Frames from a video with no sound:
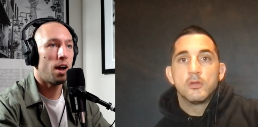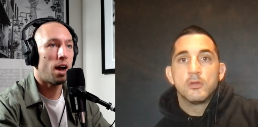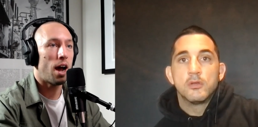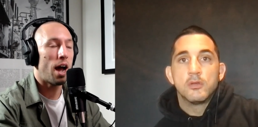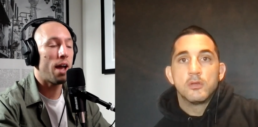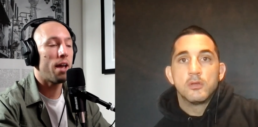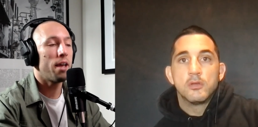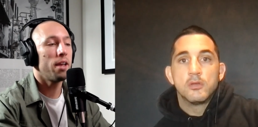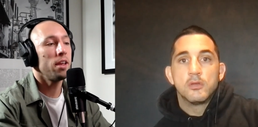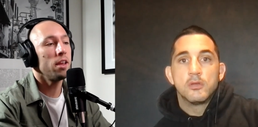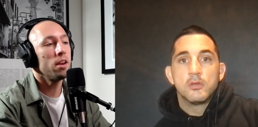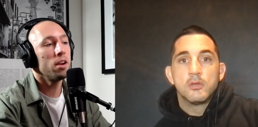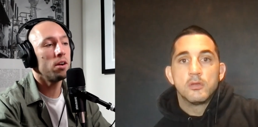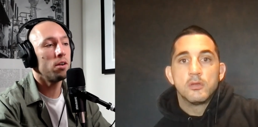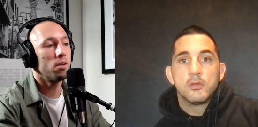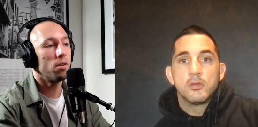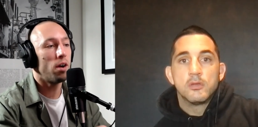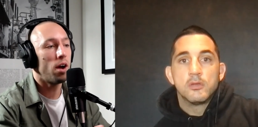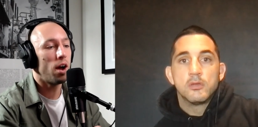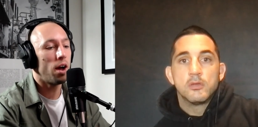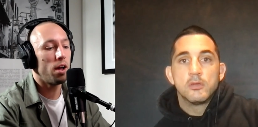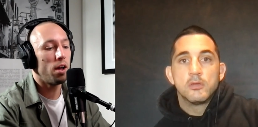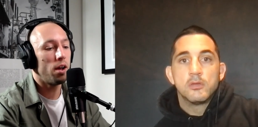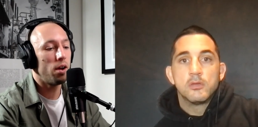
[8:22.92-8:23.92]
Speaker 1: I you
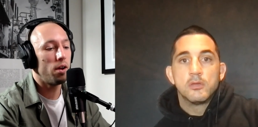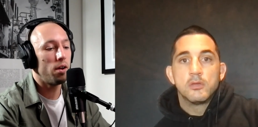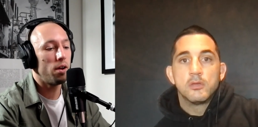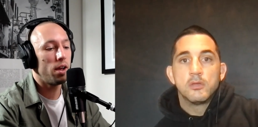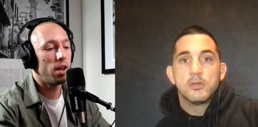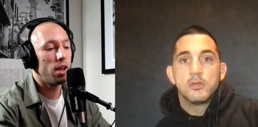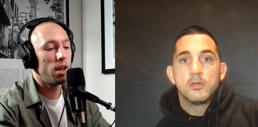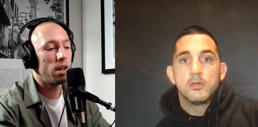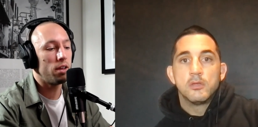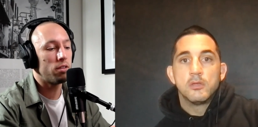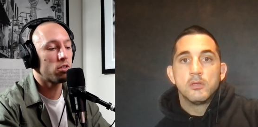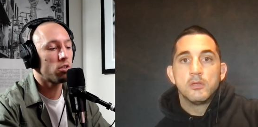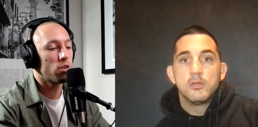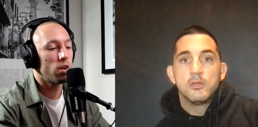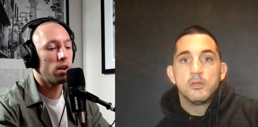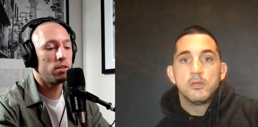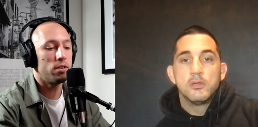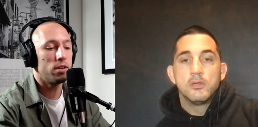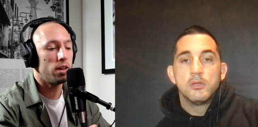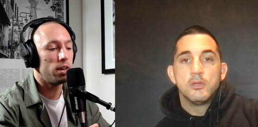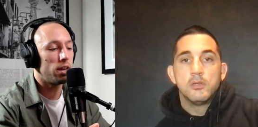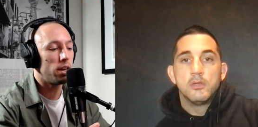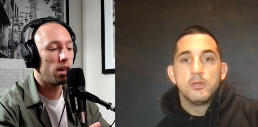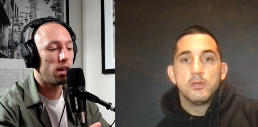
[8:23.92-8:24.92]
know it's
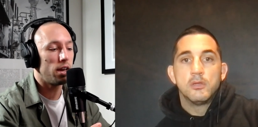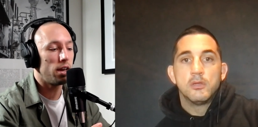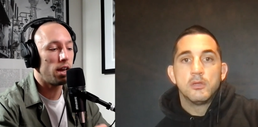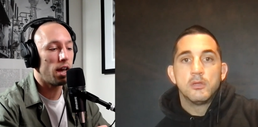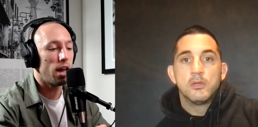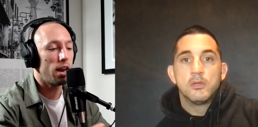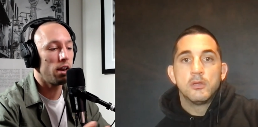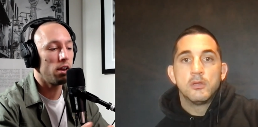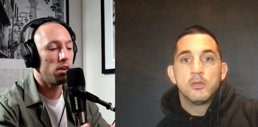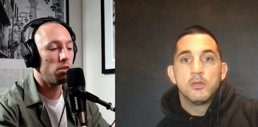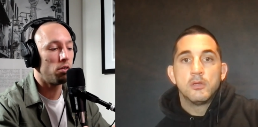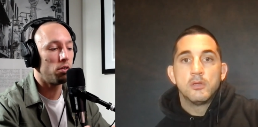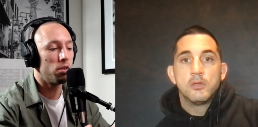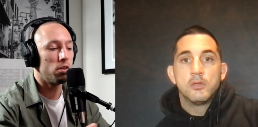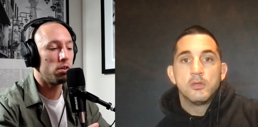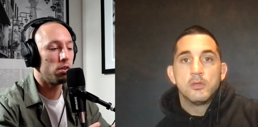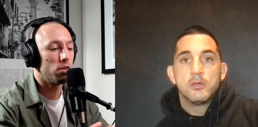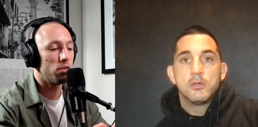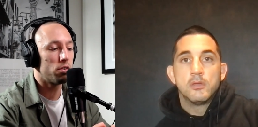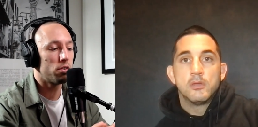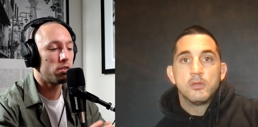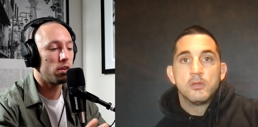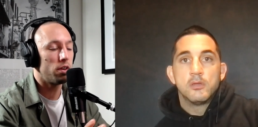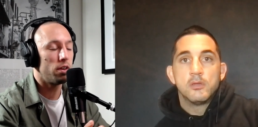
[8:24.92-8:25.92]
crazy. Getting
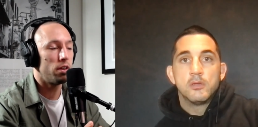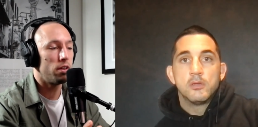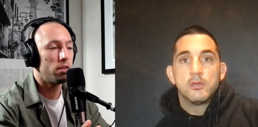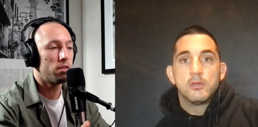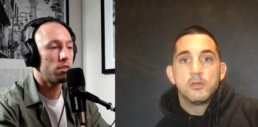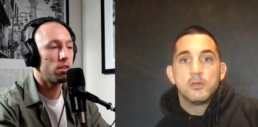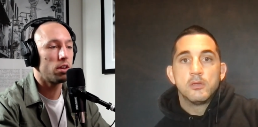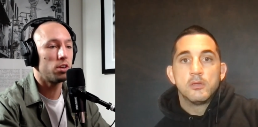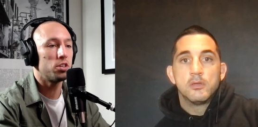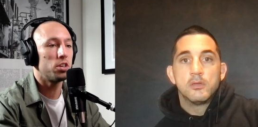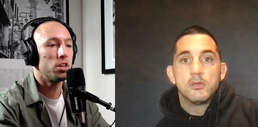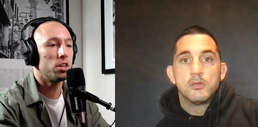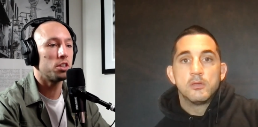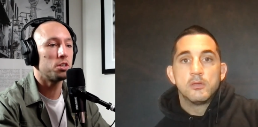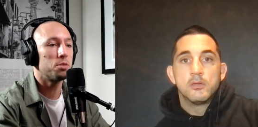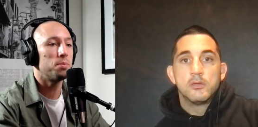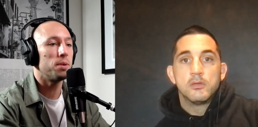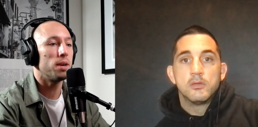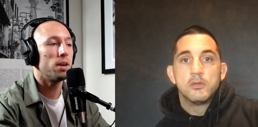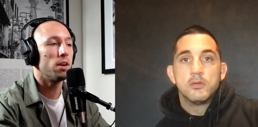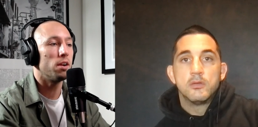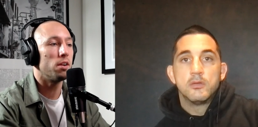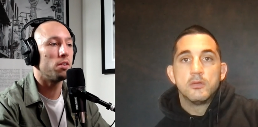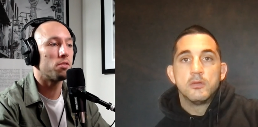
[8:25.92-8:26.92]
older is it's such an
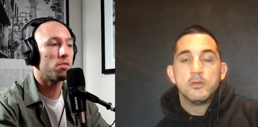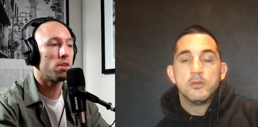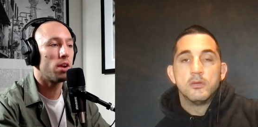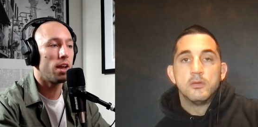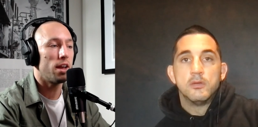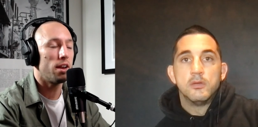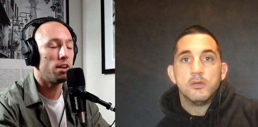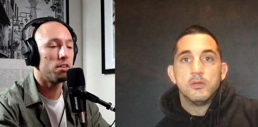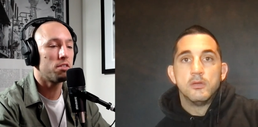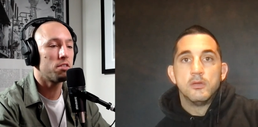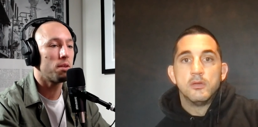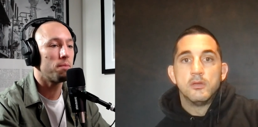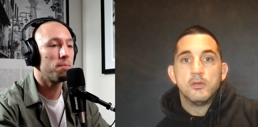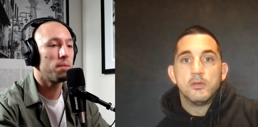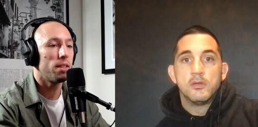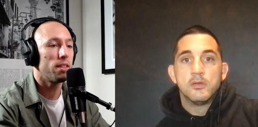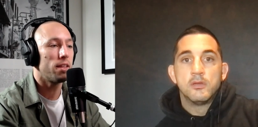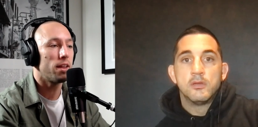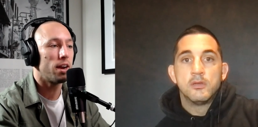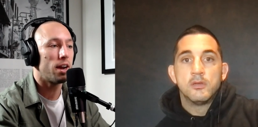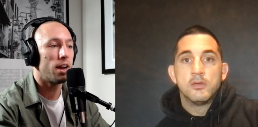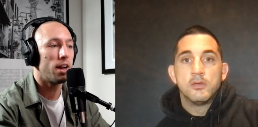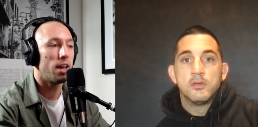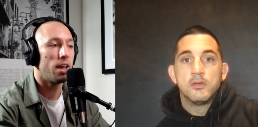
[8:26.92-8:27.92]
experience, right? And it's
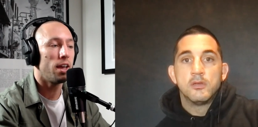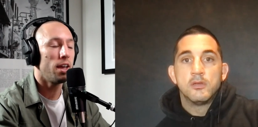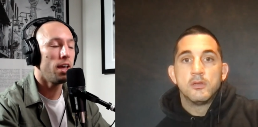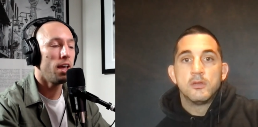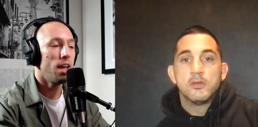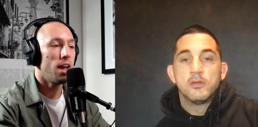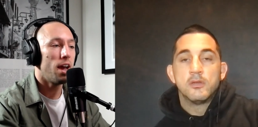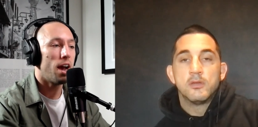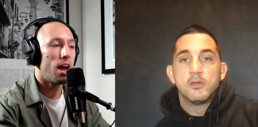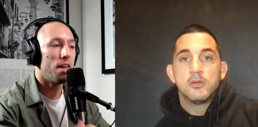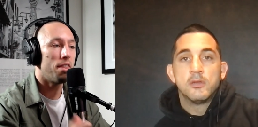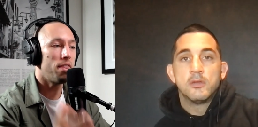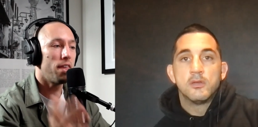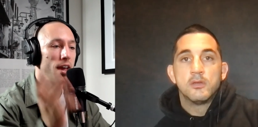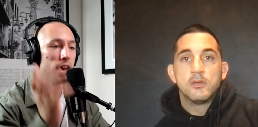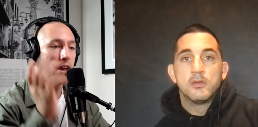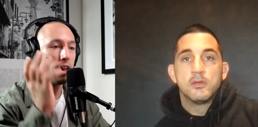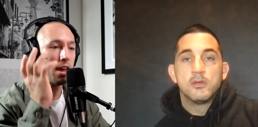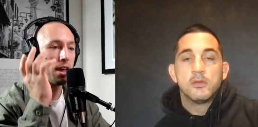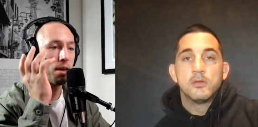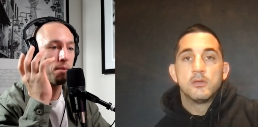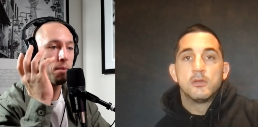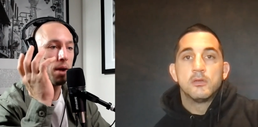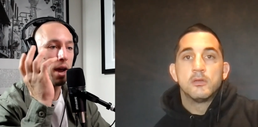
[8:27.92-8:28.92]
something that I I
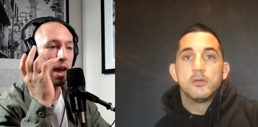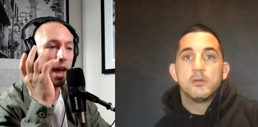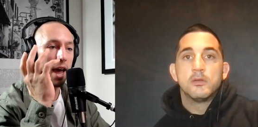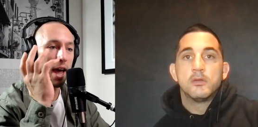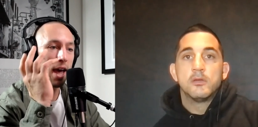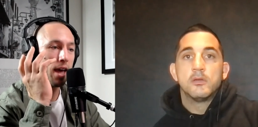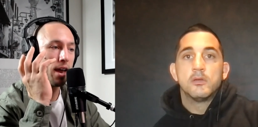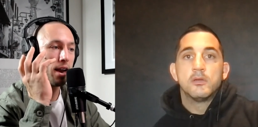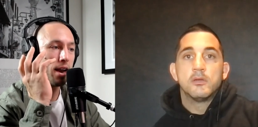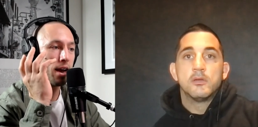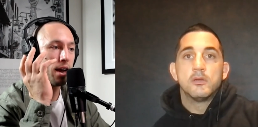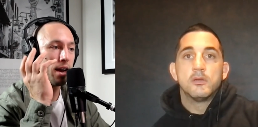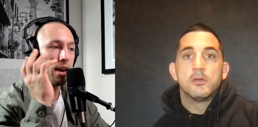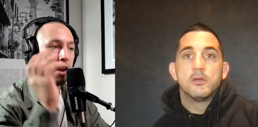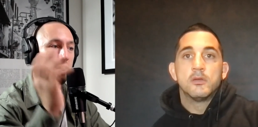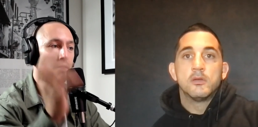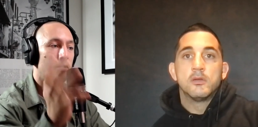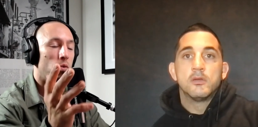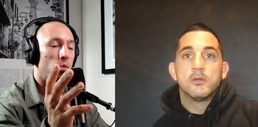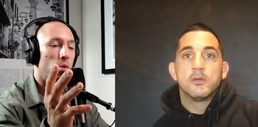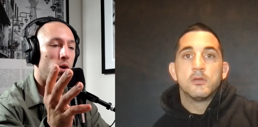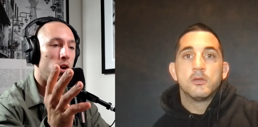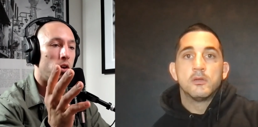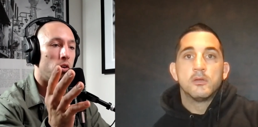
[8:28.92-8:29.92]
think in my head I
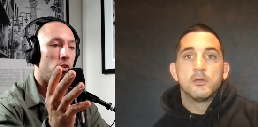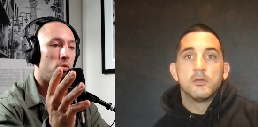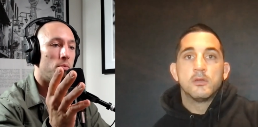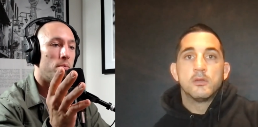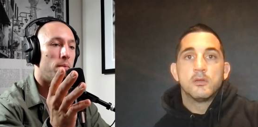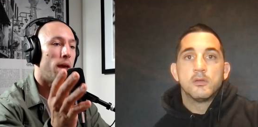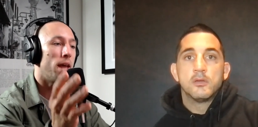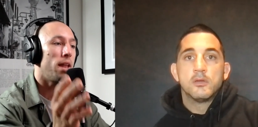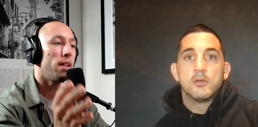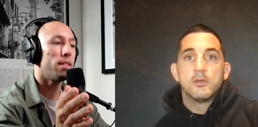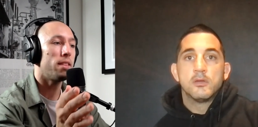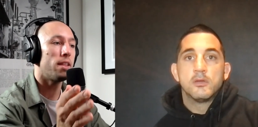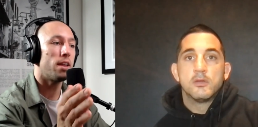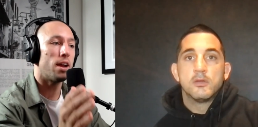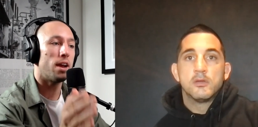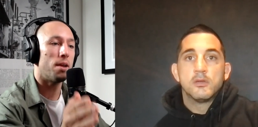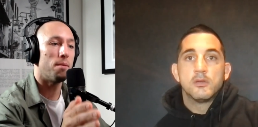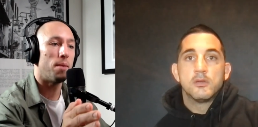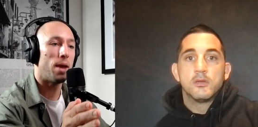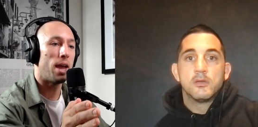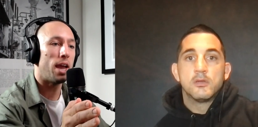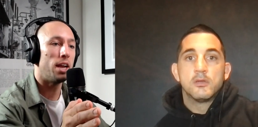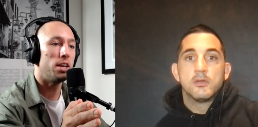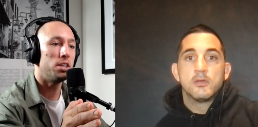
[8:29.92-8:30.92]
never want to admit that
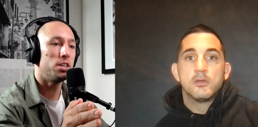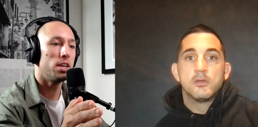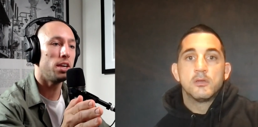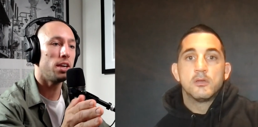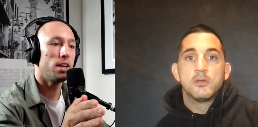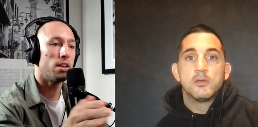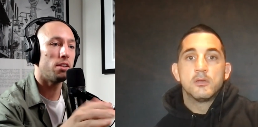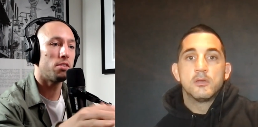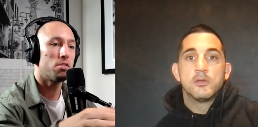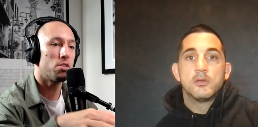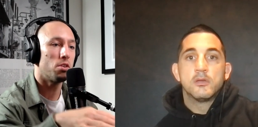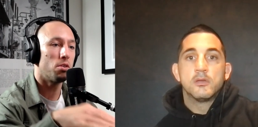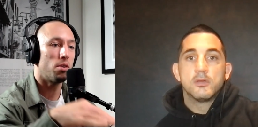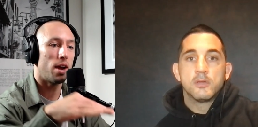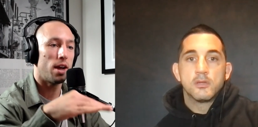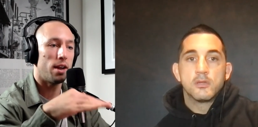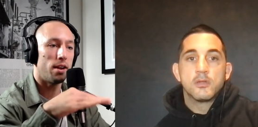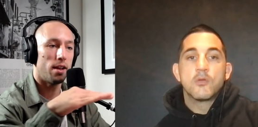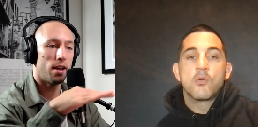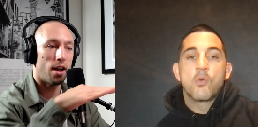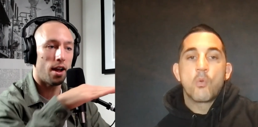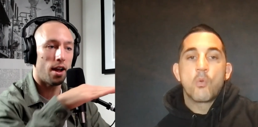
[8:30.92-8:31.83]
I'm aging, and so I